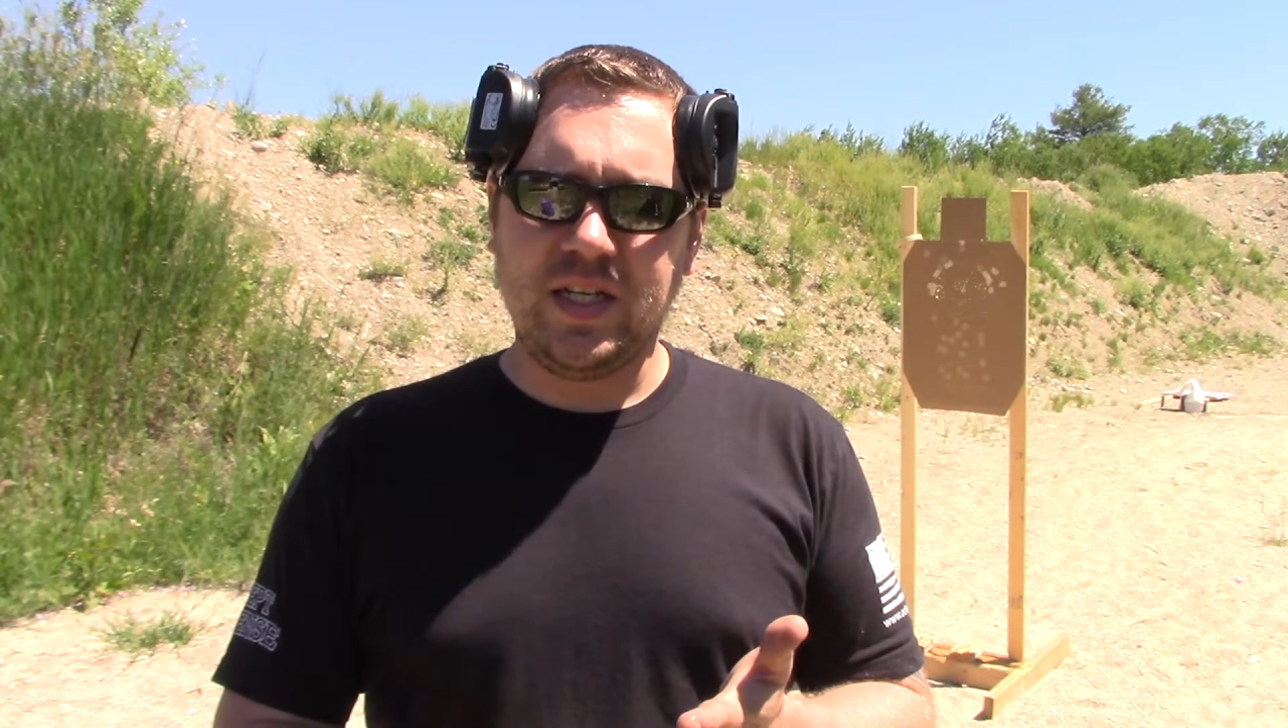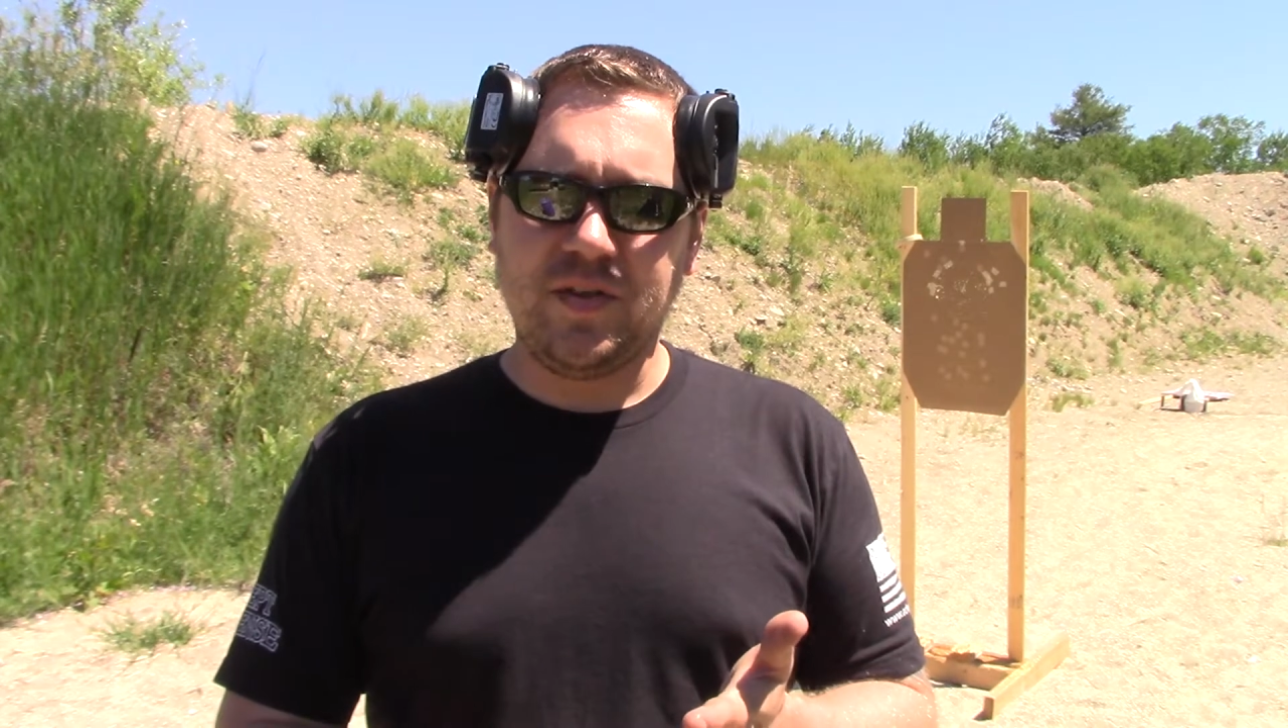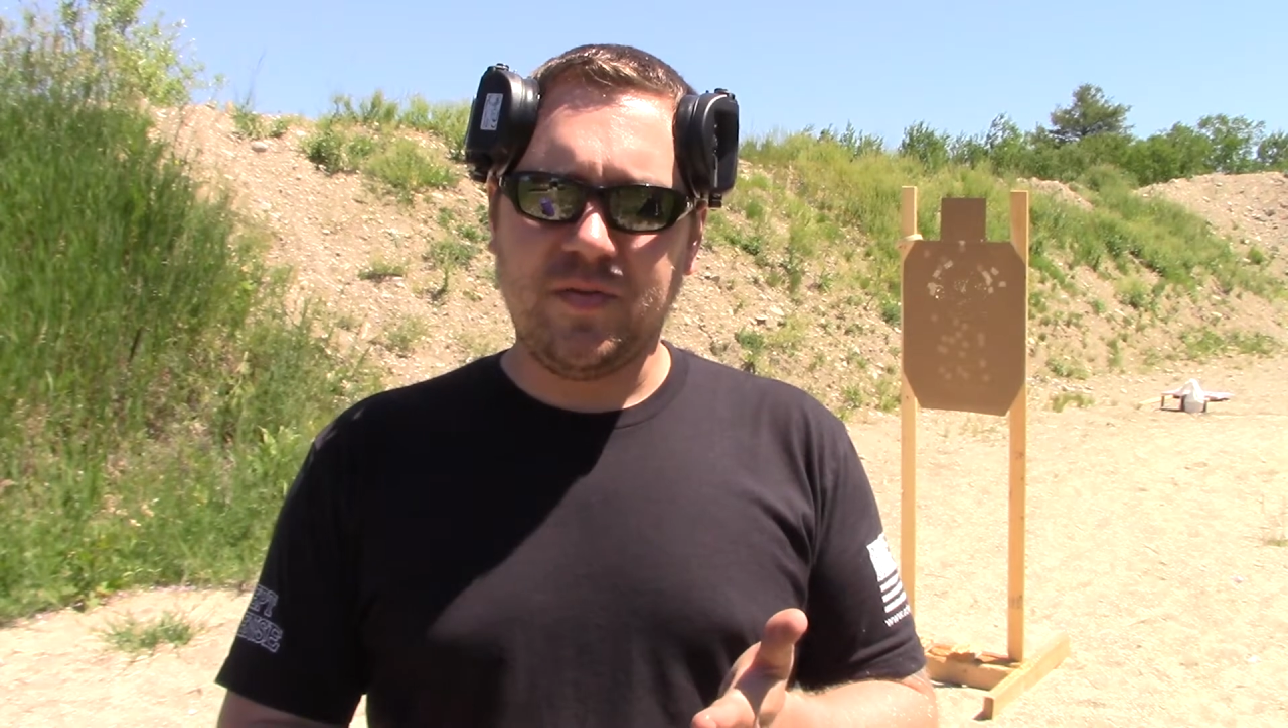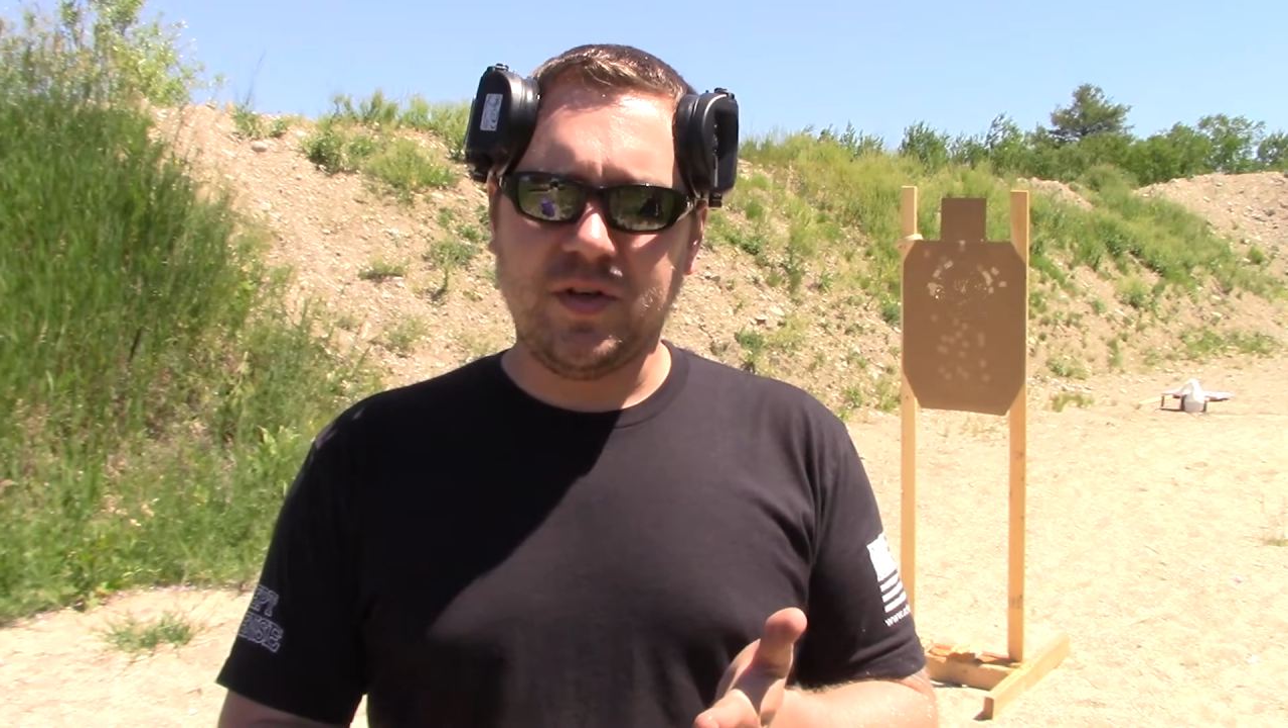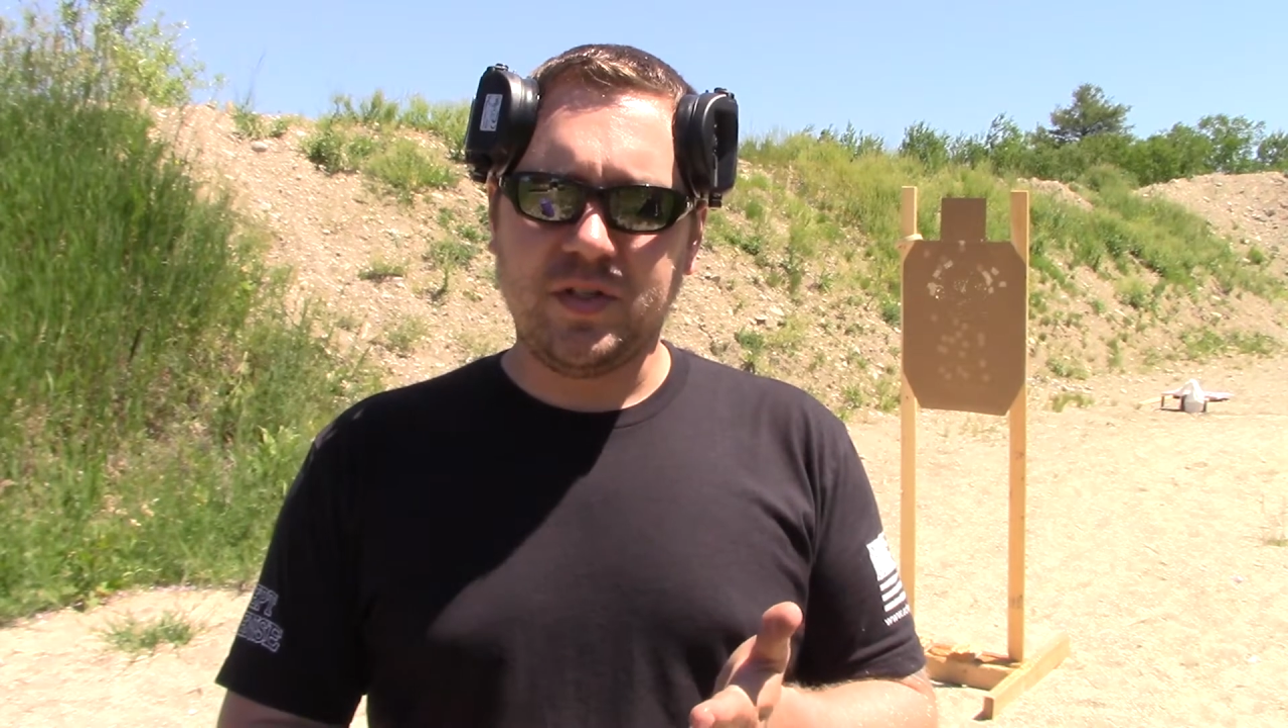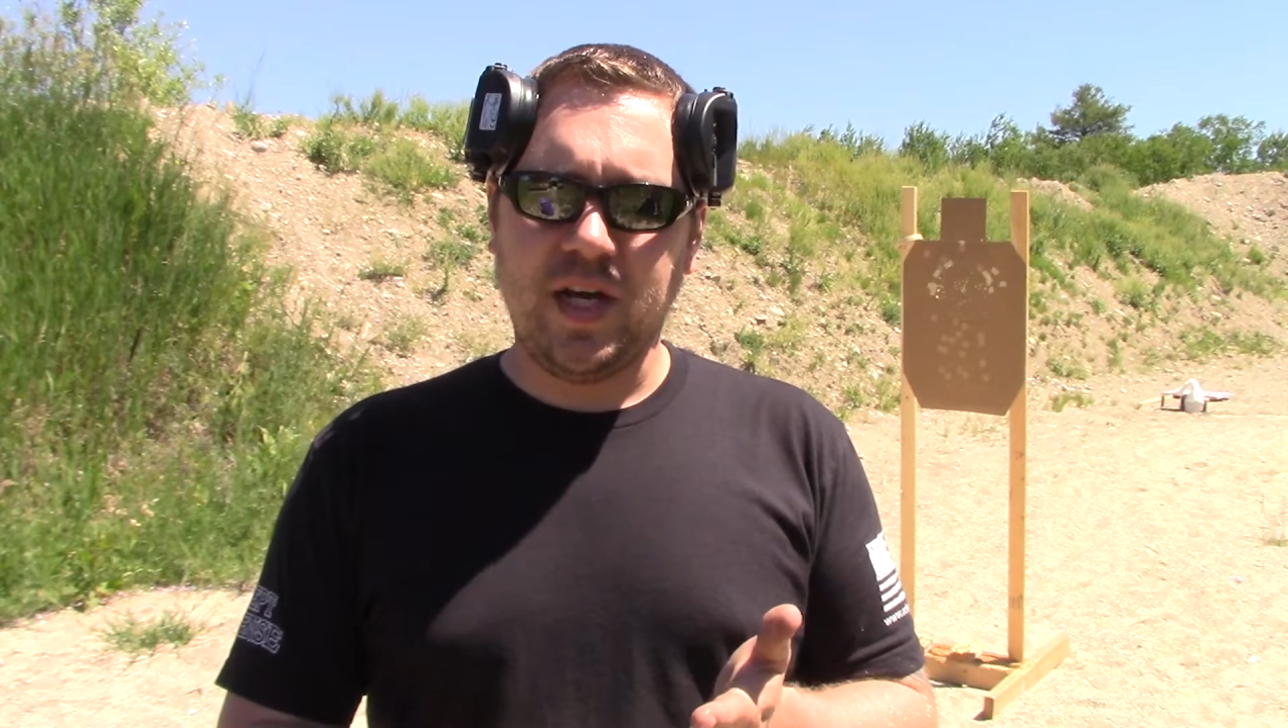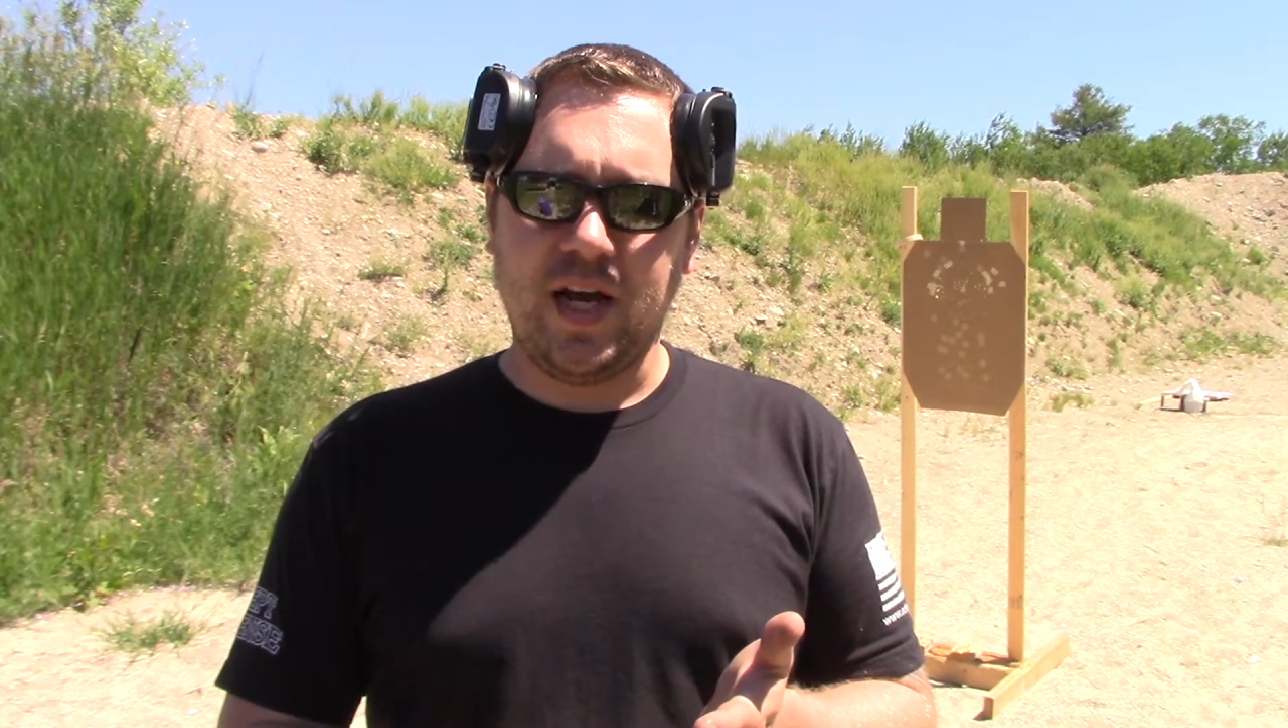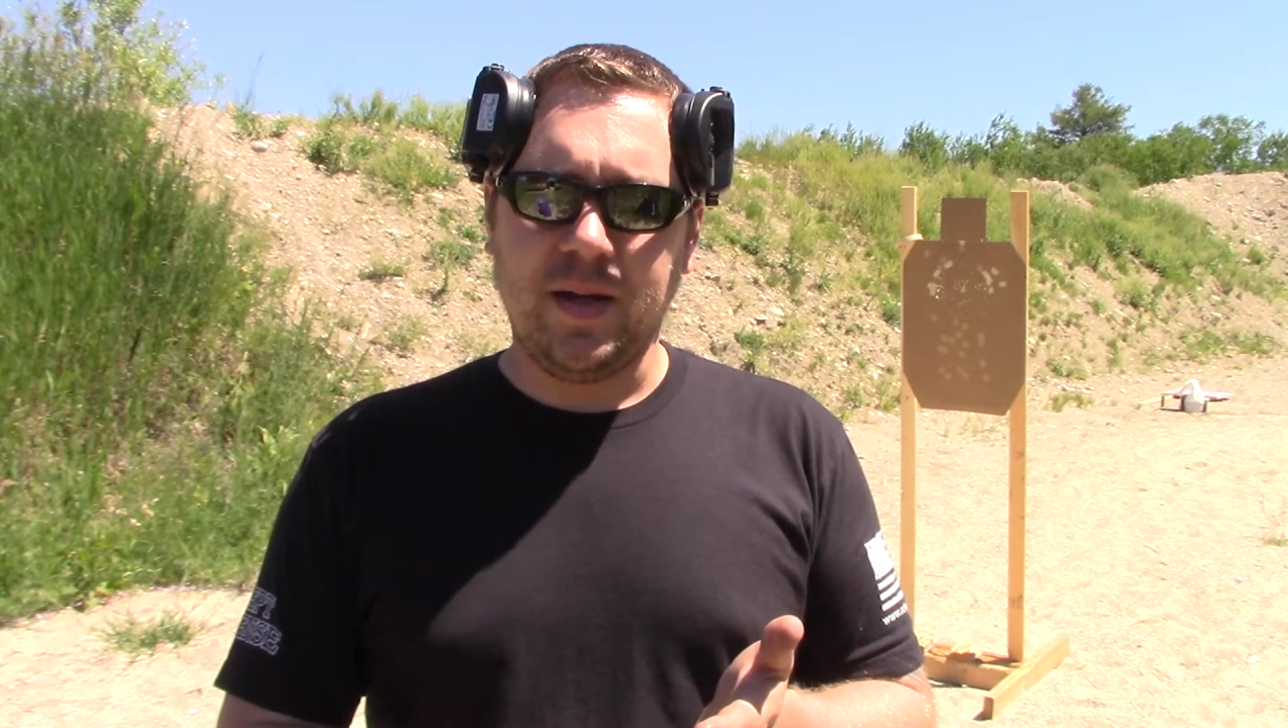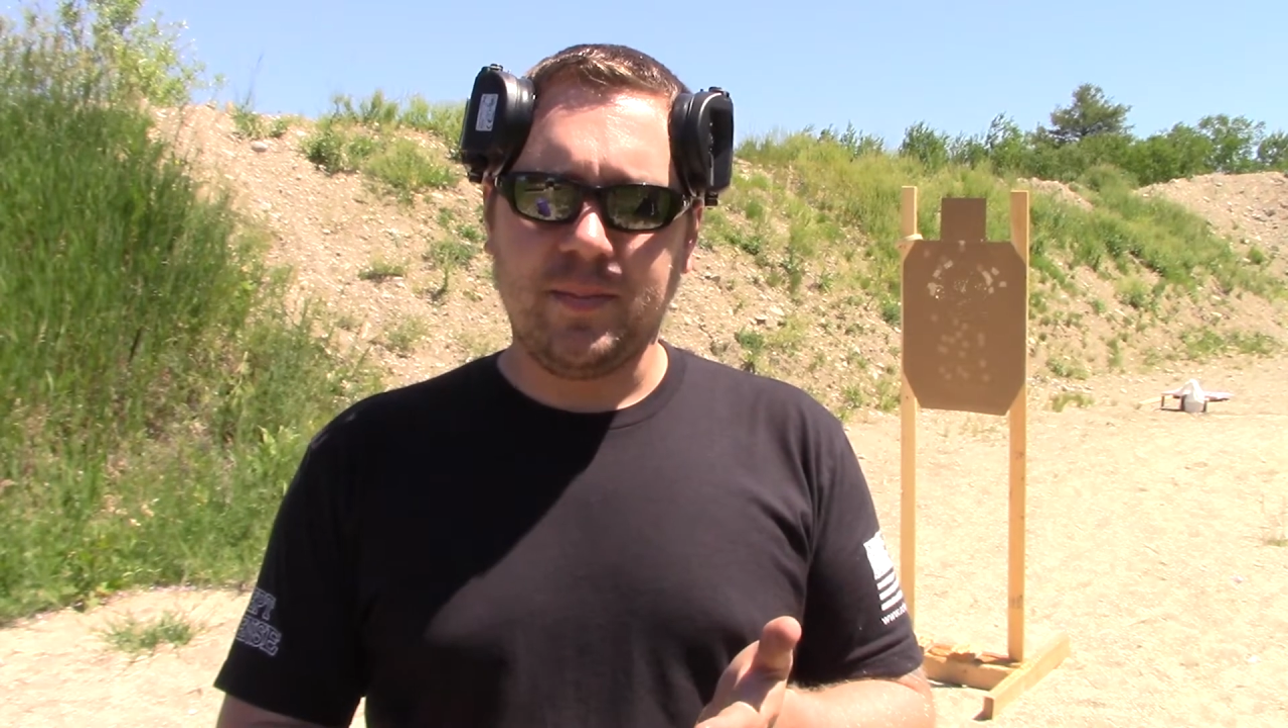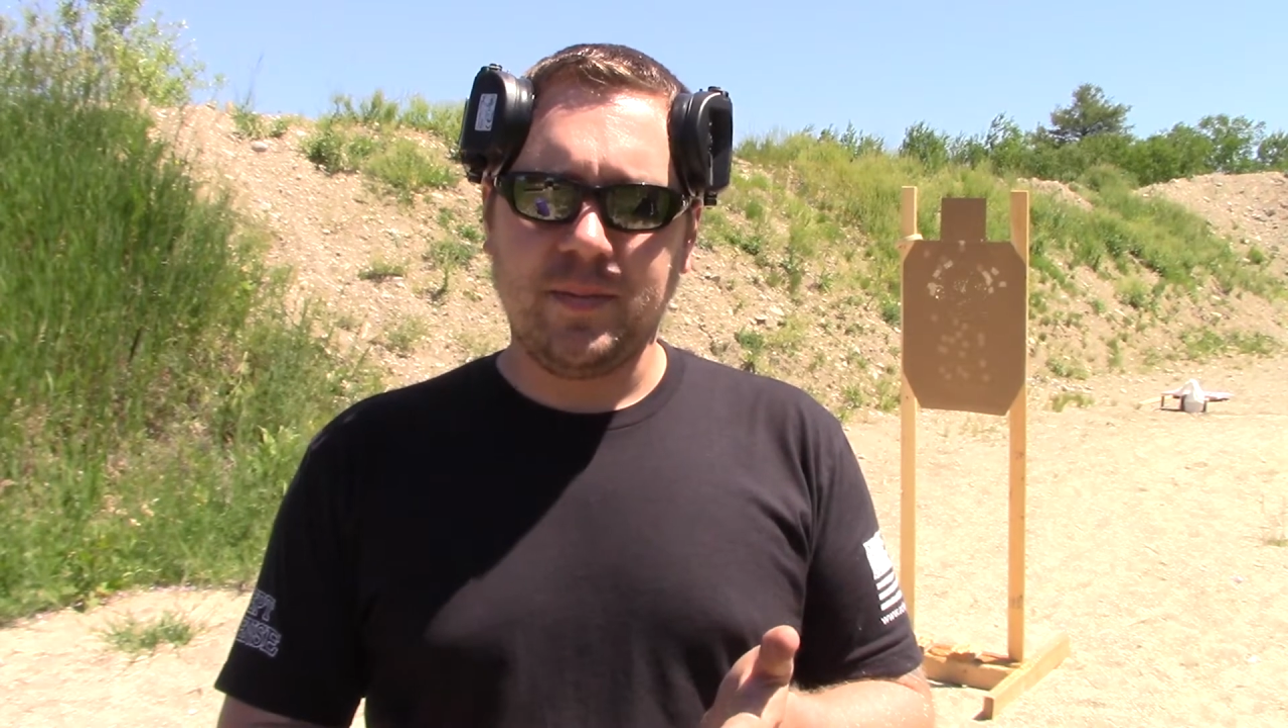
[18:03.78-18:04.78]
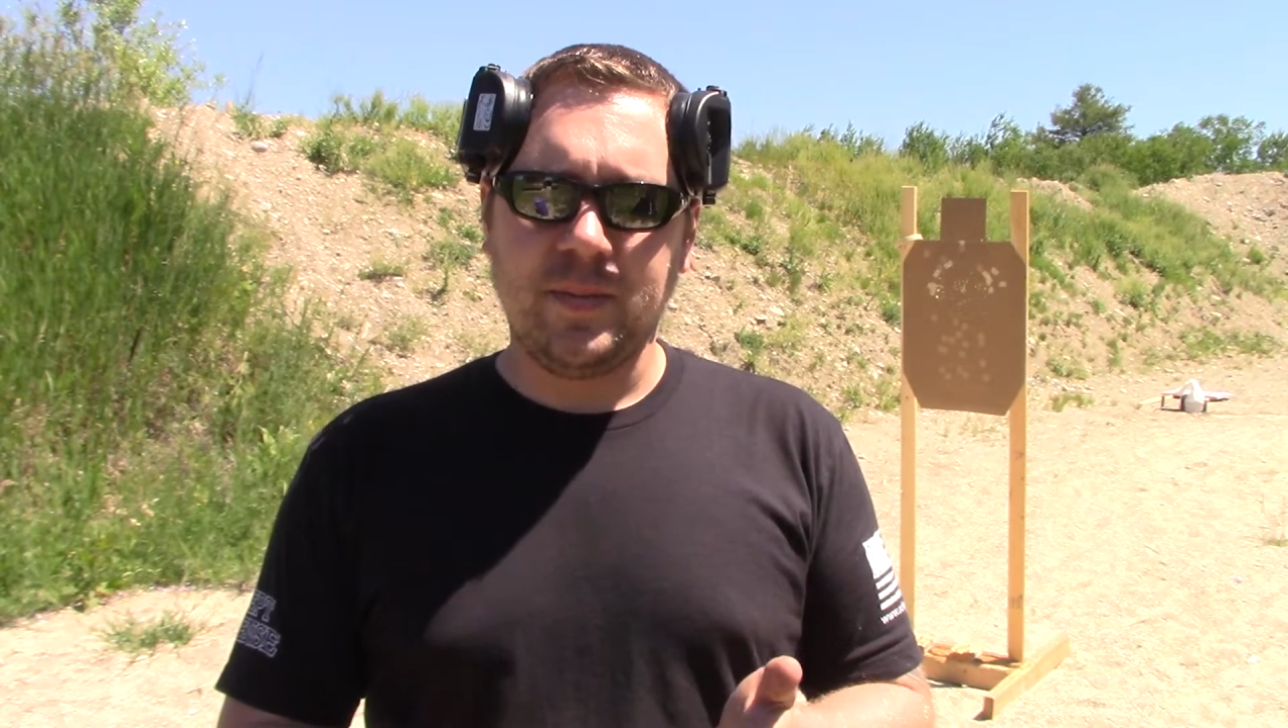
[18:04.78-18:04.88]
the first time.